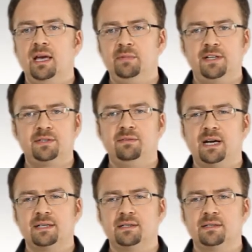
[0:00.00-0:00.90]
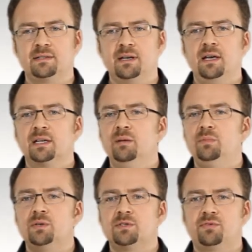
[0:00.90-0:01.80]
mHealth devices can
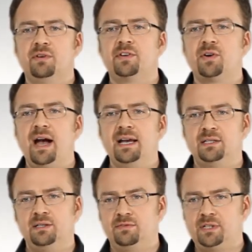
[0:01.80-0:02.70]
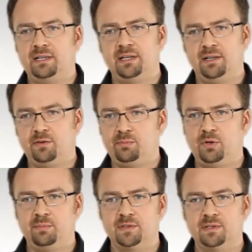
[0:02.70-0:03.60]
be used for a variety of telehealth
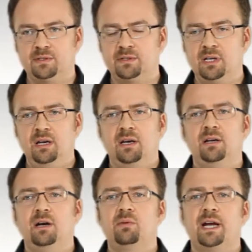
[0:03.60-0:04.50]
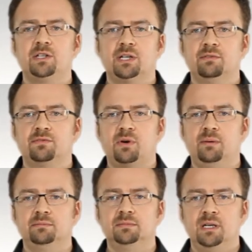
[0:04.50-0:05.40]
purposes and are ranging
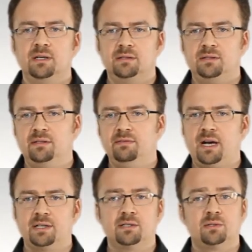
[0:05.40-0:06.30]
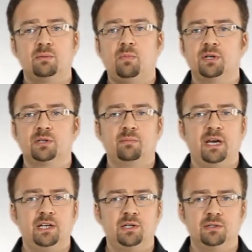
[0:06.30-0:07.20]
from devices to monitor
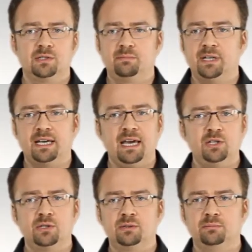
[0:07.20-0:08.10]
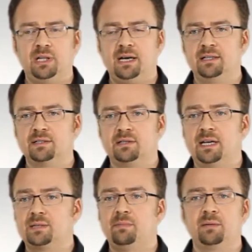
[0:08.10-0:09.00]
patients' medication compliance,
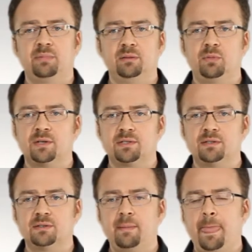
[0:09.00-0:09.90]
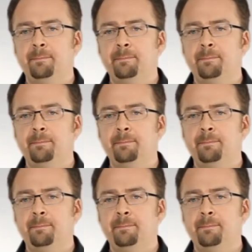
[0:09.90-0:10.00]
like smart pillboxes,